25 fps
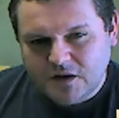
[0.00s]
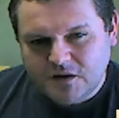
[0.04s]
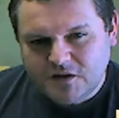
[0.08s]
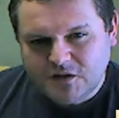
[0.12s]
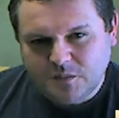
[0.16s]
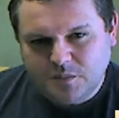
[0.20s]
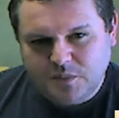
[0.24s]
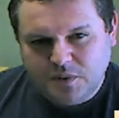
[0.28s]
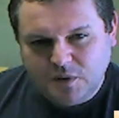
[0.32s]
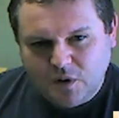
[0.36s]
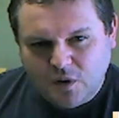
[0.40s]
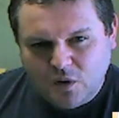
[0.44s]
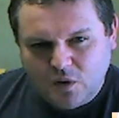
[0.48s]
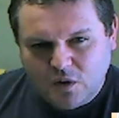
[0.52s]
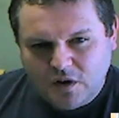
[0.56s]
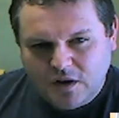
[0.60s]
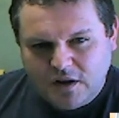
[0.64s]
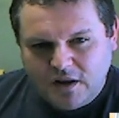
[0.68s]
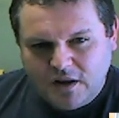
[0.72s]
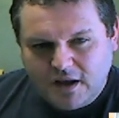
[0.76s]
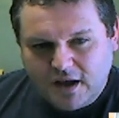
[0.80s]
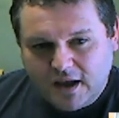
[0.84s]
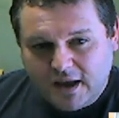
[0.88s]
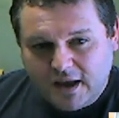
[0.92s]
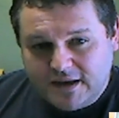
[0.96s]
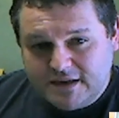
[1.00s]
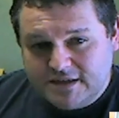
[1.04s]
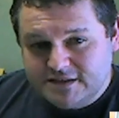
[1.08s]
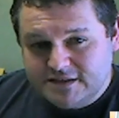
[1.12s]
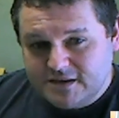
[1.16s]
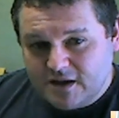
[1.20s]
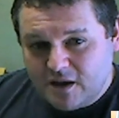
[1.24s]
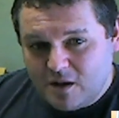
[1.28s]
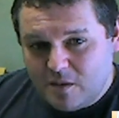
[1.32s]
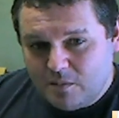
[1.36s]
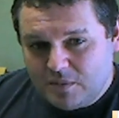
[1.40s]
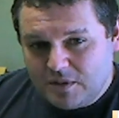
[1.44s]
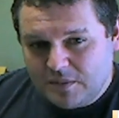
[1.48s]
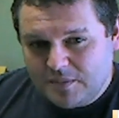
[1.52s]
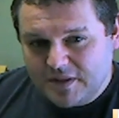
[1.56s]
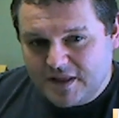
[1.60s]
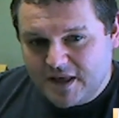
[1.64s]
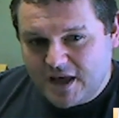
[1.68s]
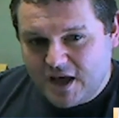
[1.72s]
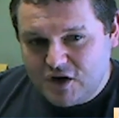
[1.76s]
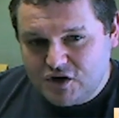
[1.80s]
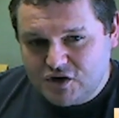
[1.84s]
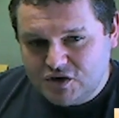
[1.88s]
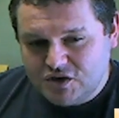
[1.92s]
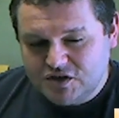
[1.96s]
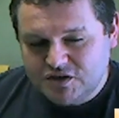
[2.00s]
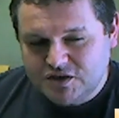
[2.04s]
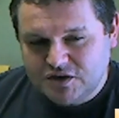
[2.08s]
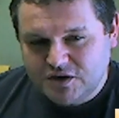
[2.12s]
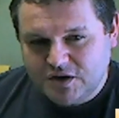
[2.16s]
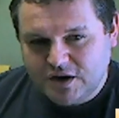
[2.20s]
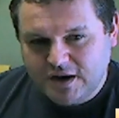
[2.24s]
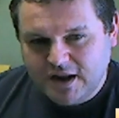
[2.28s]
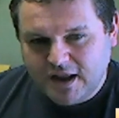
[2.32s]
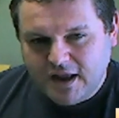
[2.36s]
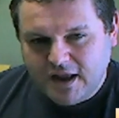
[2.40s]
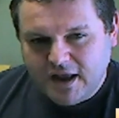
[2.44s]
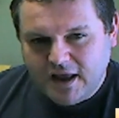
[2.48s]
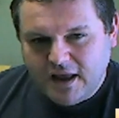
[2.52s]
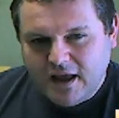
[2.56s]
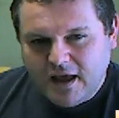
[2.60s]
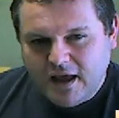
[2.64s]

deploy a sample application to it.